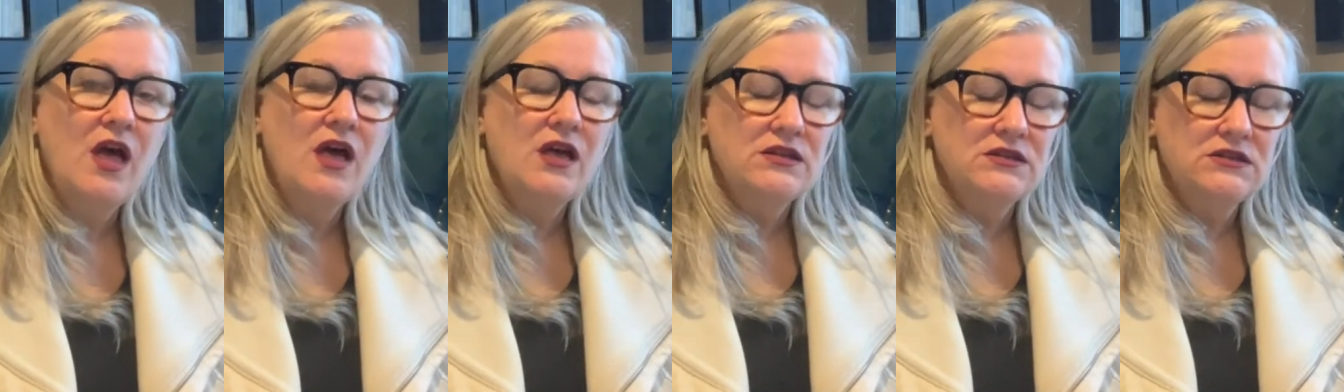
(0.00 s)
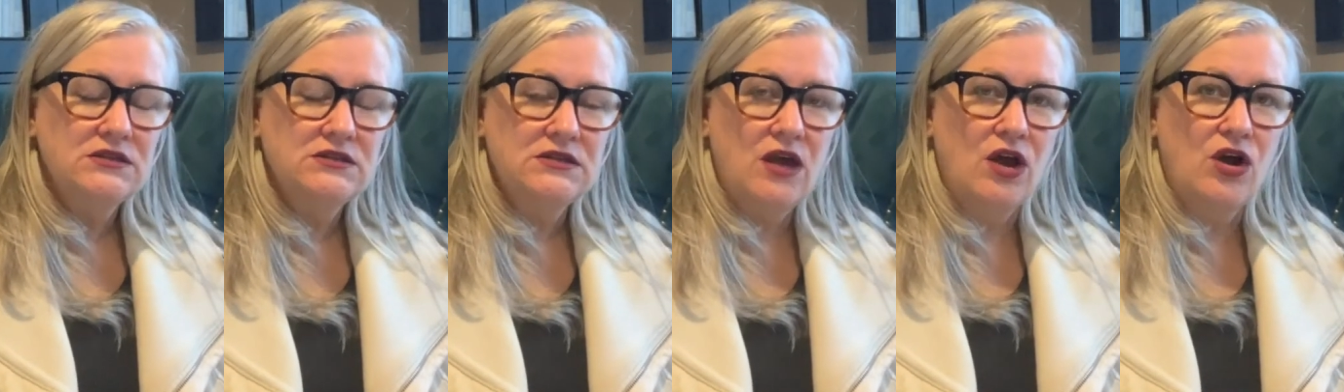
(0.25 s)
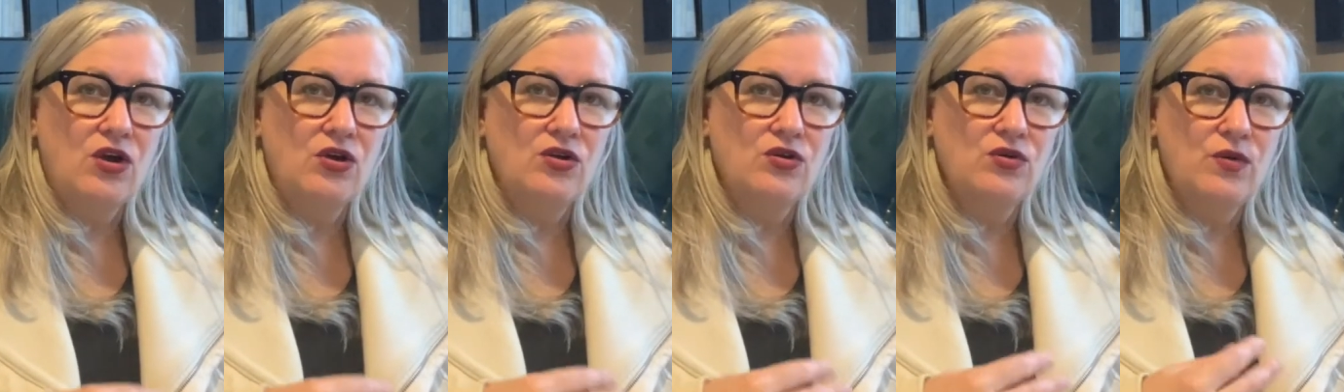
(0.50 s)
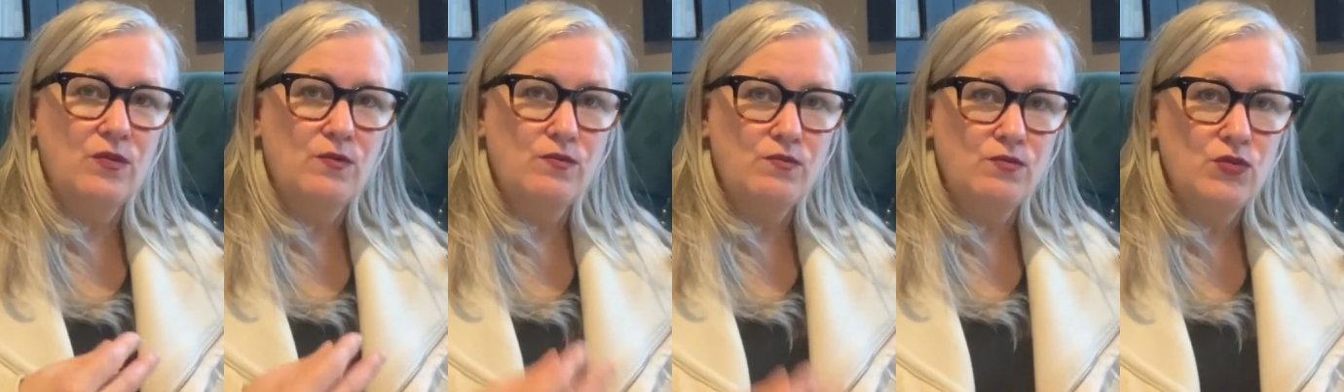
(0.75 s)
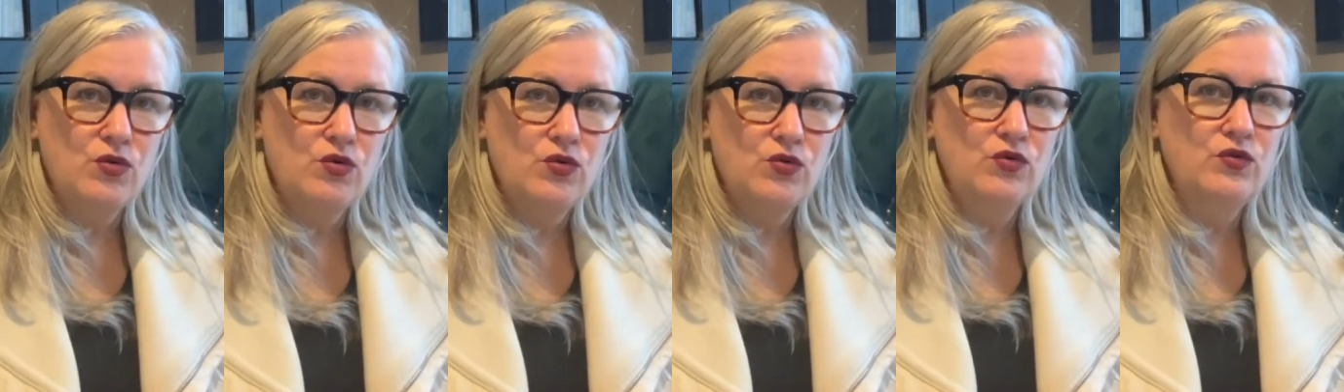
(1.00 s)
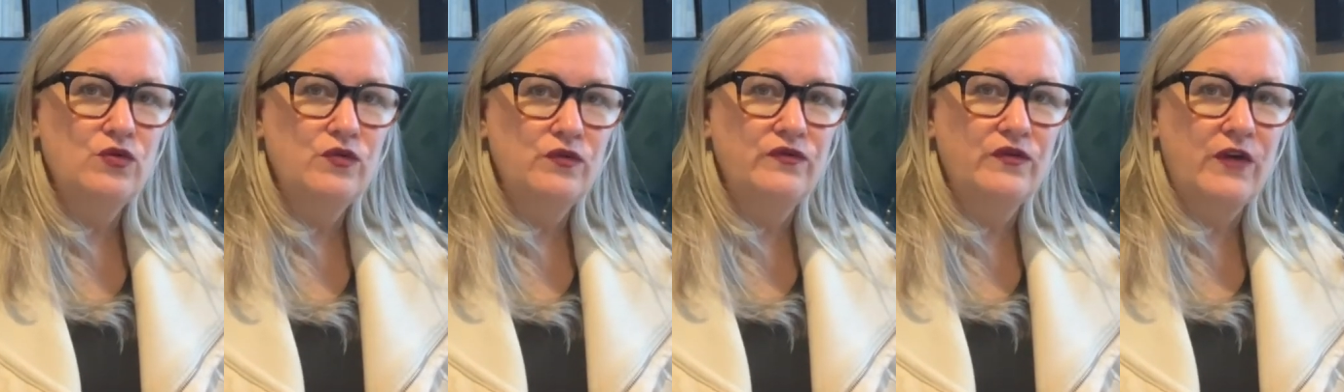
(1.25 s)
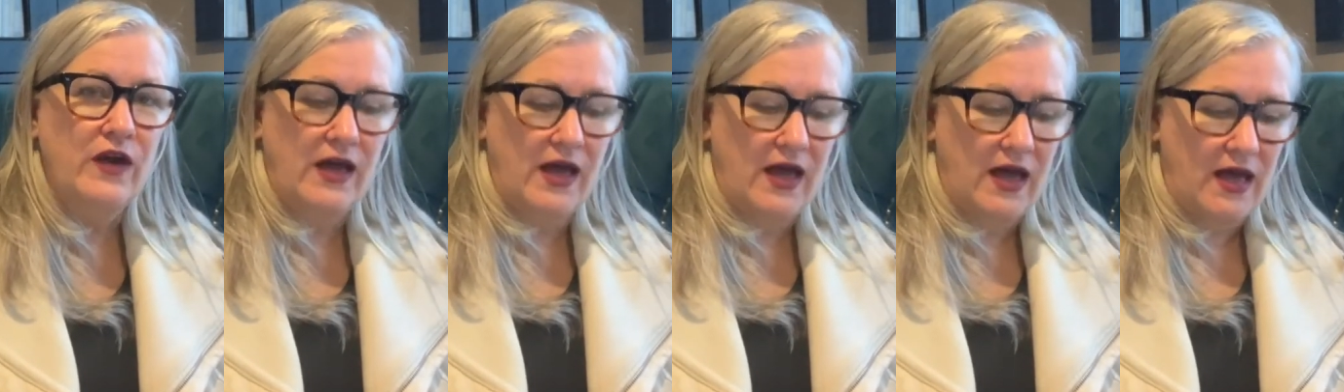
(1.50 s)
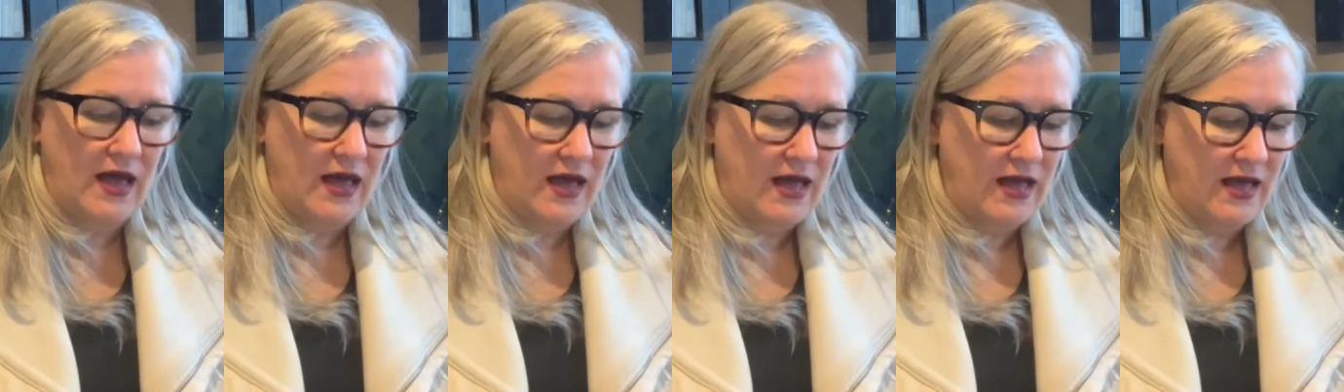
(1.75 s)
so move
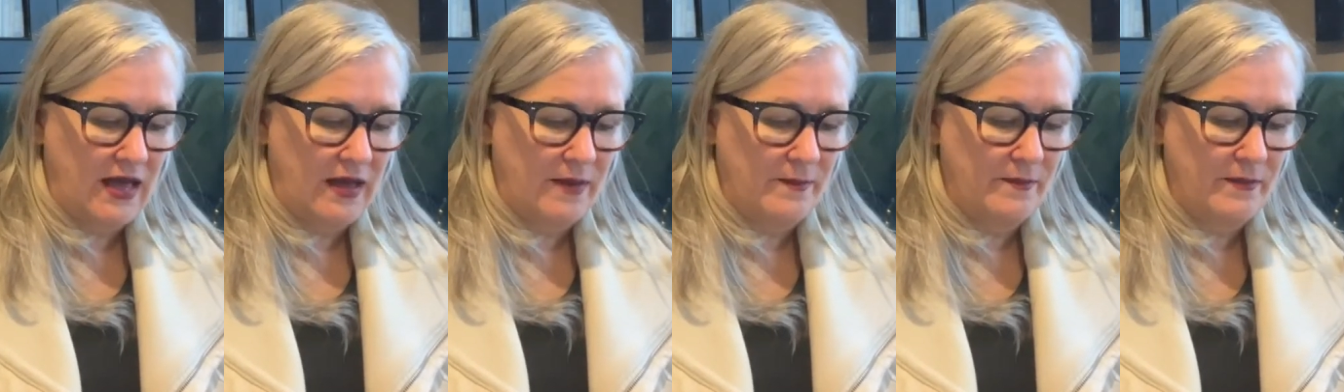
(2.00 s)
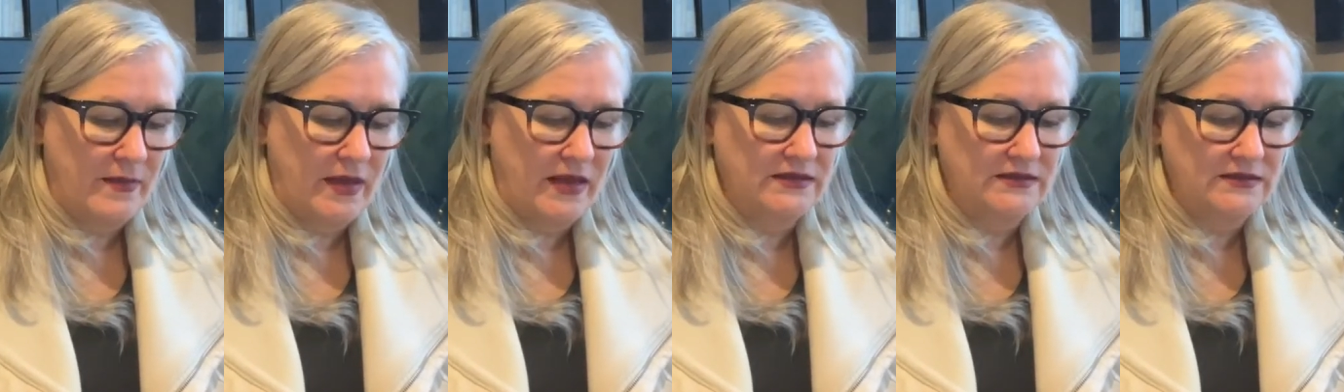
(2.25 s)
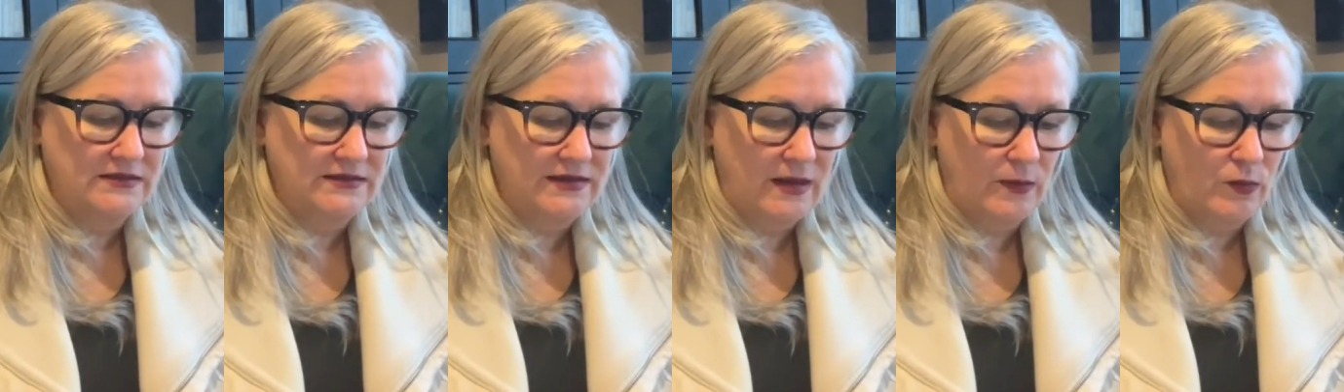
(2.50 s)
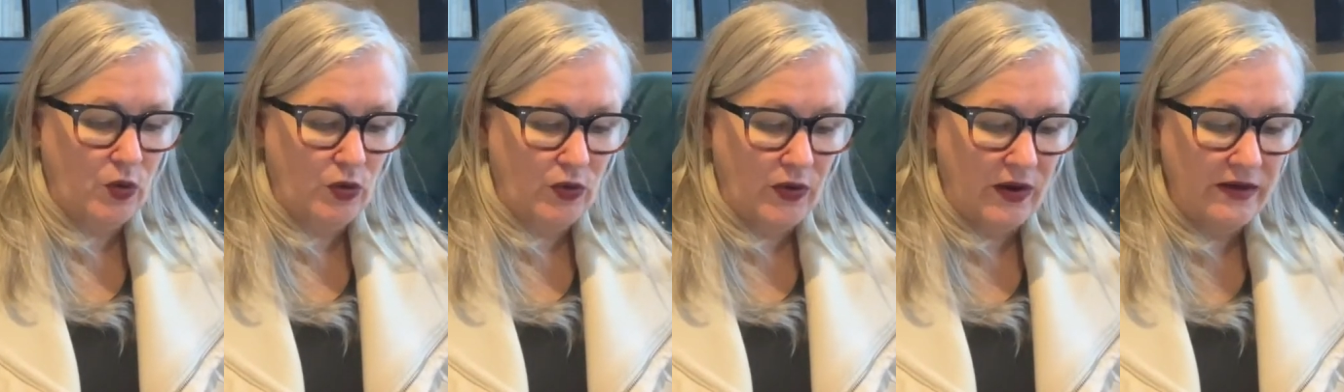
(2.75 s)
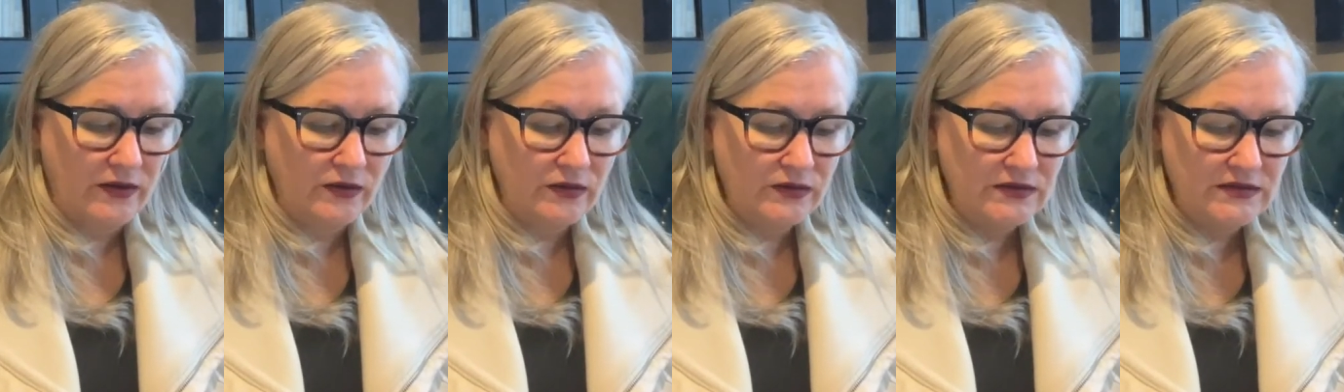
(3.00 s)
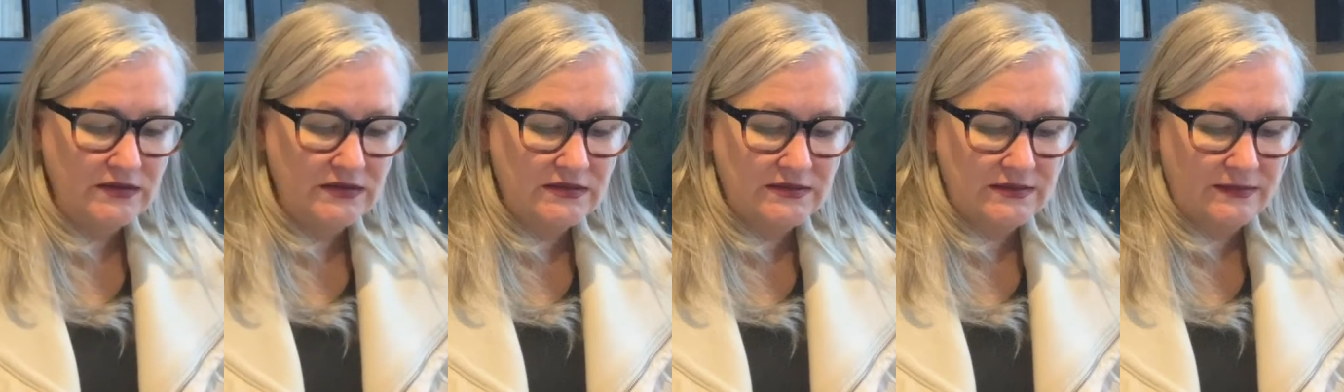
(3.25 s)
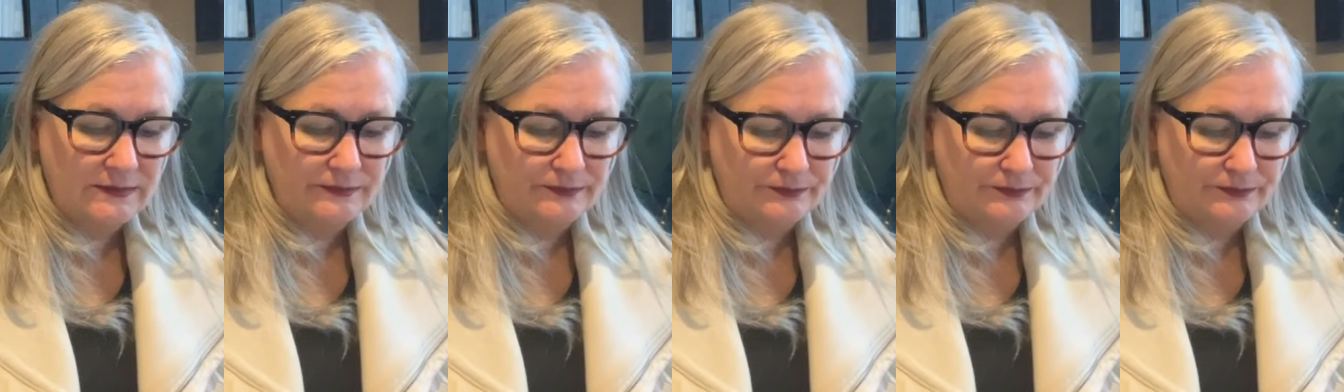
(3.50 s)
somewhere else.